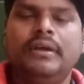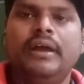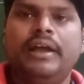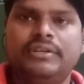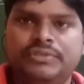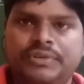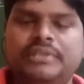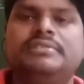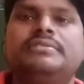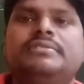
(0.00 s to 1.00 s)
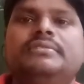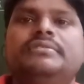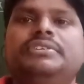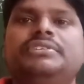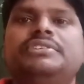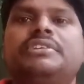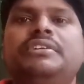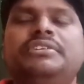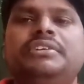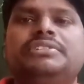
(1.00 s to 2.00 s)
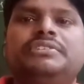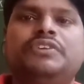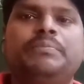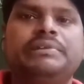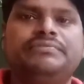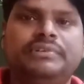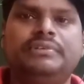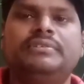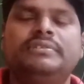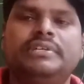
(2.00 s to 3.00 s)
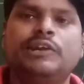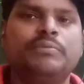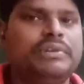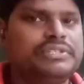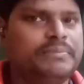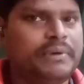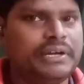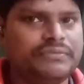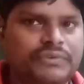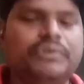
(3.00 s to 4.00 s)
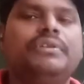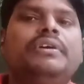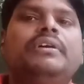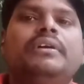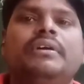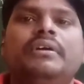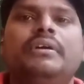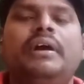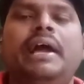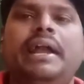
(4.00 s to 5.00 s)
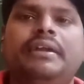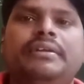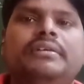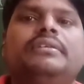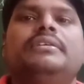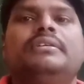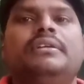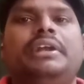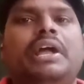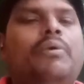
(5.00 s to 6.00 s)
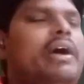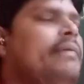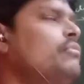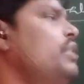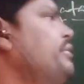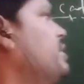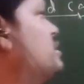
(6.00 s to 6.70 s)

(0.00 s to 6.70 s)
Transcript: Hello students, this is continuation topic for Tautomerism part 4, and now I am going to